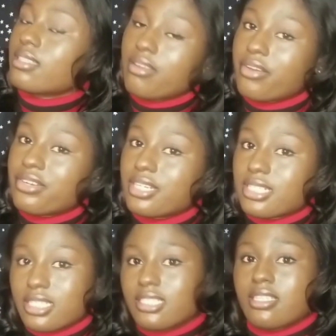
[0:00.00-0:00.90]

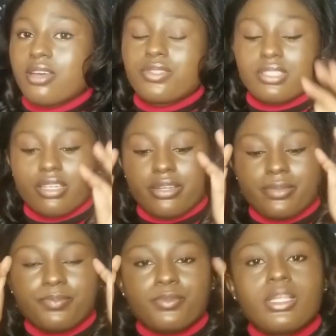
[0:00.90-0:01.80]
360,000 naira.
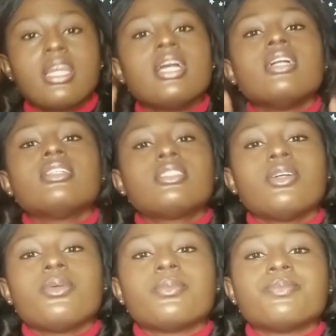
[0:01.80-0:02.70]

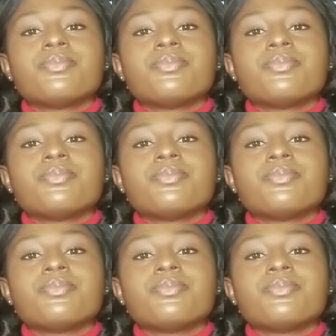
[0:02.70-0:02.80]
So